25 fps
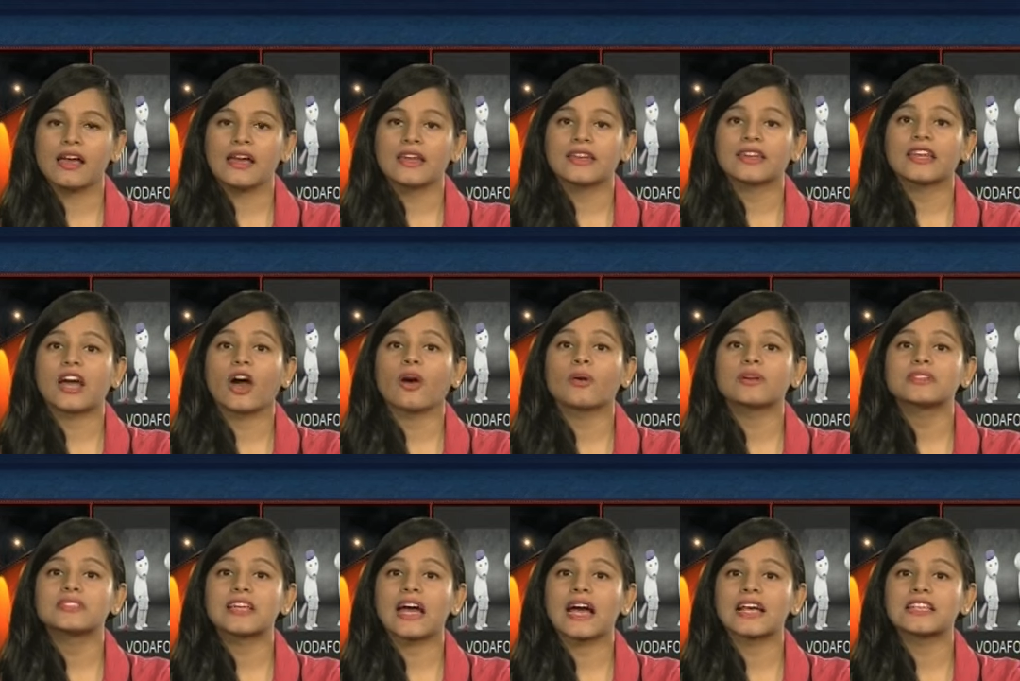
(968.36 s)
Now,
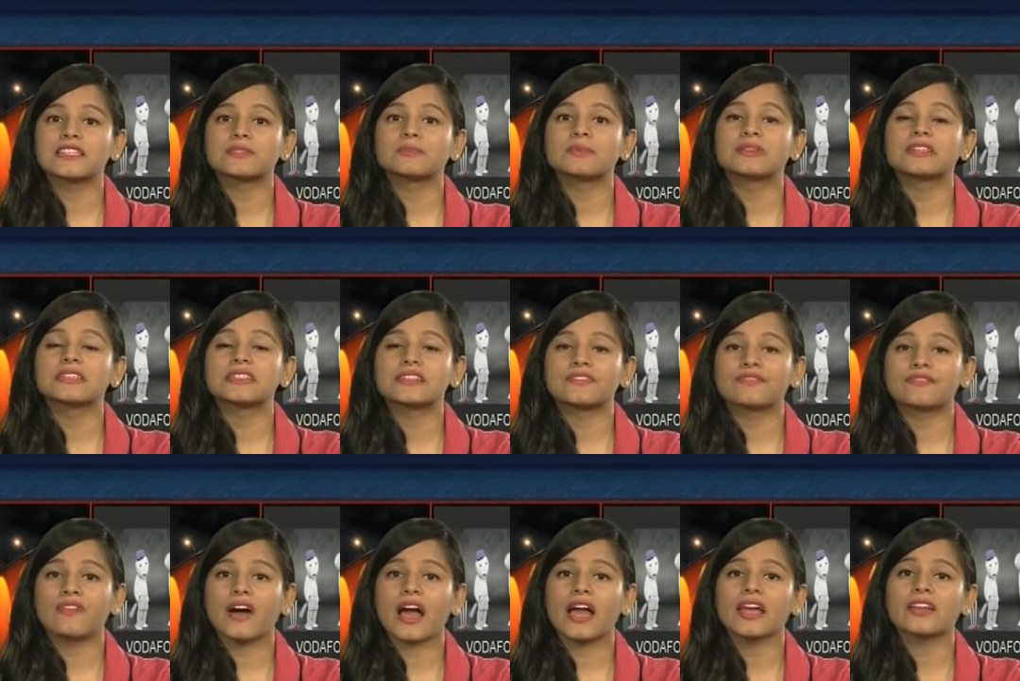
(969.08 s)
it has been
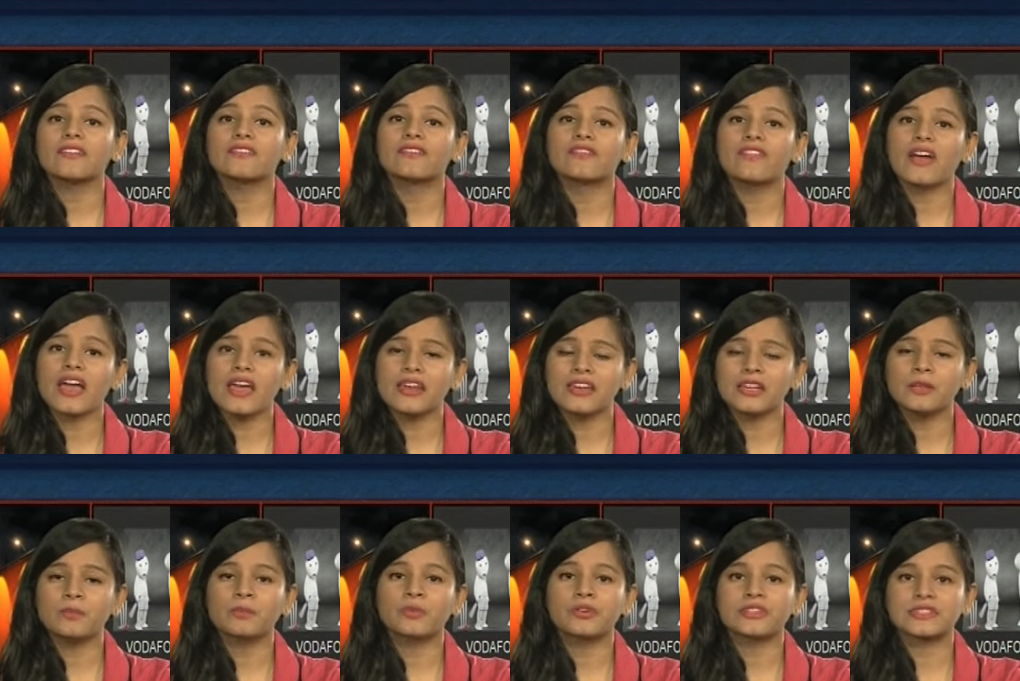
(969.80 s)
defined
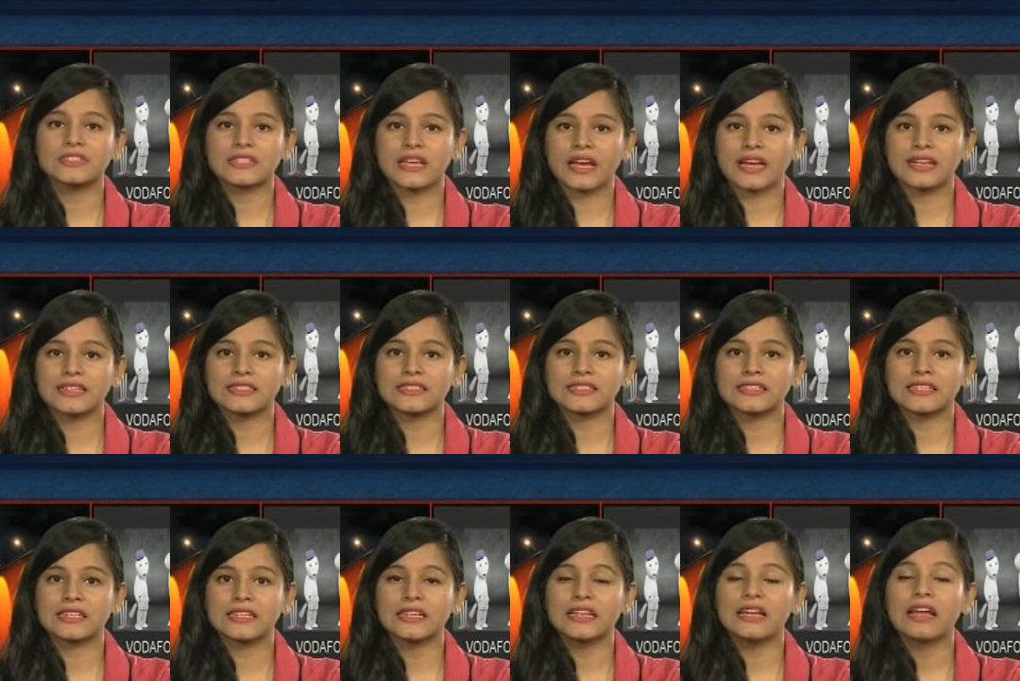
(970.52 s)
very
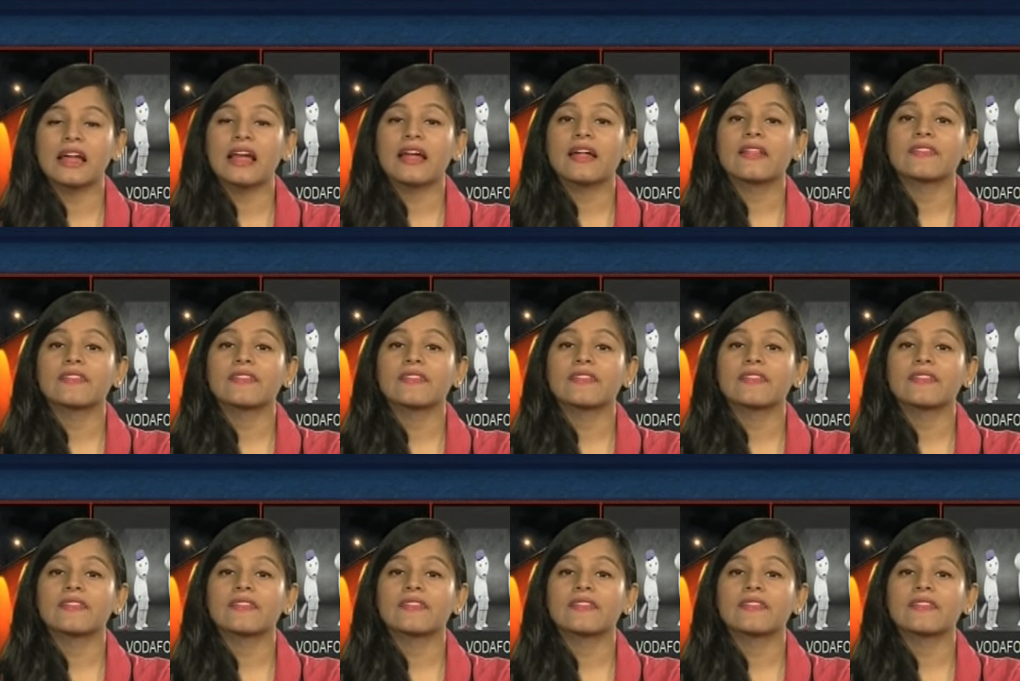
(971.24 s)
precisely